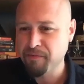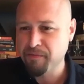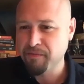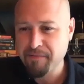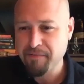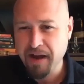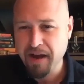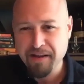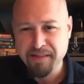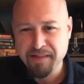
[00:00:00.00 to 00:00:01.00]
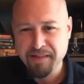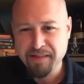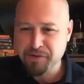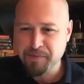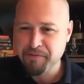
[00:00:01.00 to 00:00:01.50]
I think I've
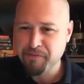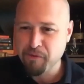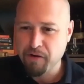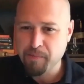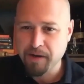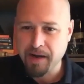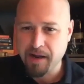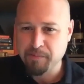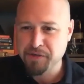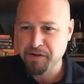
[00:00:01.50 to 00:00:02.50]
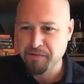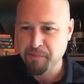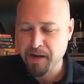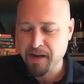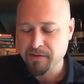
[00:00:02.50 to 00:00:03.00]
asked you before, but I'm sure
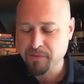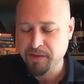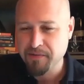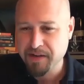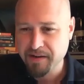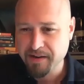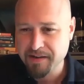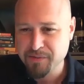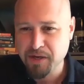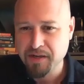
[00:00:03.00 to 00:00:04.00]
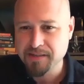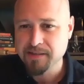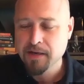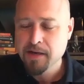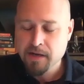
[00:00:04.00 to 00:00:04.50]
everybody else would love to hear it as well.
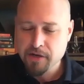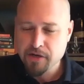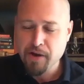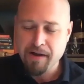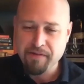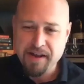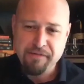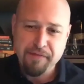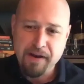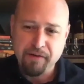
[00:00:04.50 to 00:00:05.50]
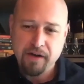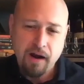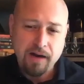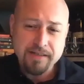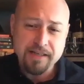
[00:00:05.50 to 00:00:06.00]
As, do you have any favorite
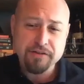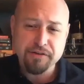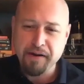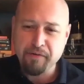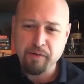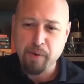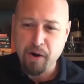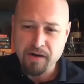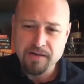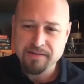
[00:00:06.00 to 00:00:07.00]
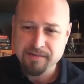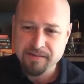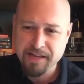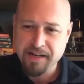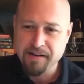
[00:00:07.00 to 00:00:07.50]
cocktails or favorite bars
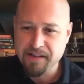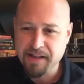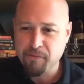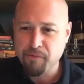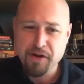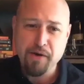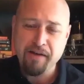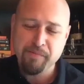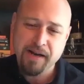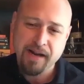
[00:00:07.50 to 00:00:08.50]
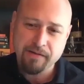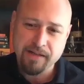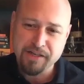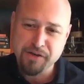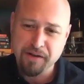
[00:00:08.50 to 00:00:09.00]
that when you have been out
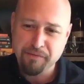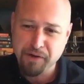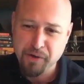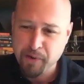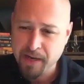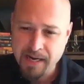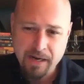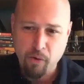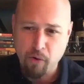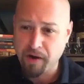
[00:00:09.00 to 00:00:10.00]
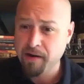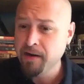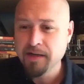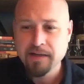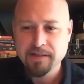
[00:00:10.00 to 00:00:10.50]
that you love frequenting, or
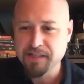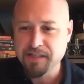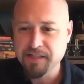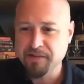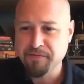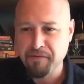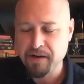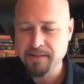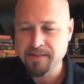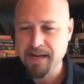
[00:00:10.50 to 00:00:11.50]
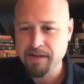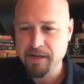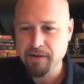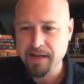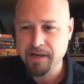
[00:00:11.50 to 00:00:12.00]
just if you're ever in town
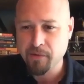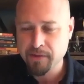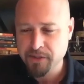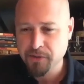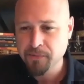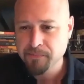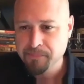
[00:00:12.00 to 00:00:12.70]
that you like going to?